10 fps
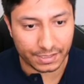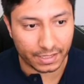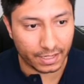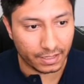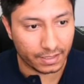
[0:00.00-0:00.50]

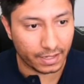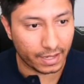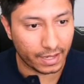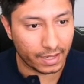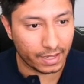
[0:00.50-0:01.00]
again,
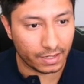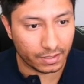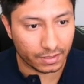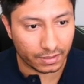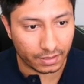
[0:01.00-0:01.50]

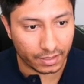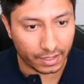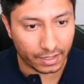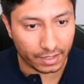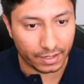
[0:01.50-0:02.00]
and
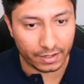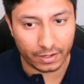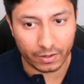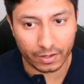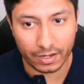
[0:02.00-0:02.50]

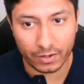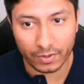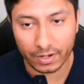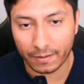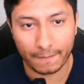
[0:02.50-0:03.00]
then here
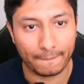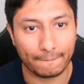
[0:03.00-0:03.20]
we are.